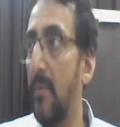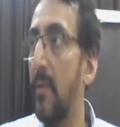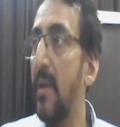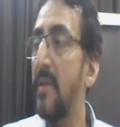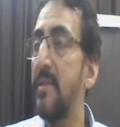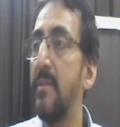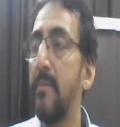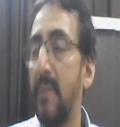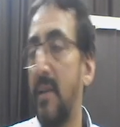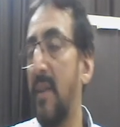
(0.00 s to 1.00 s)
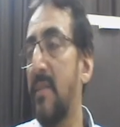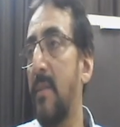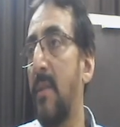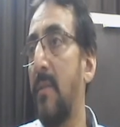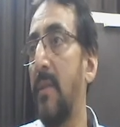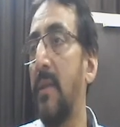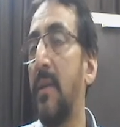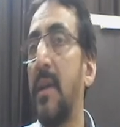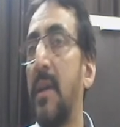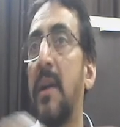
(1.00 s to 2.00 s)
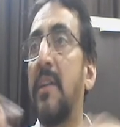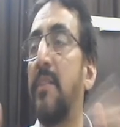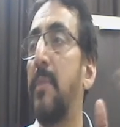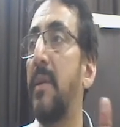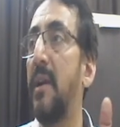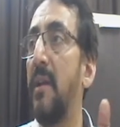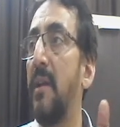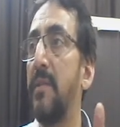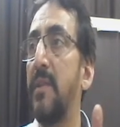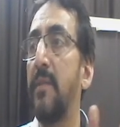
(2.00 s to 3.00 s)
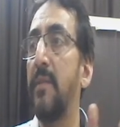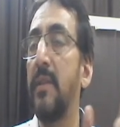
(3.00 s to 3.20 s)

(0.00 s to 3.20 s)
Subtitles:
Okay, mother is coming with a recurrent respiratory tract infection with the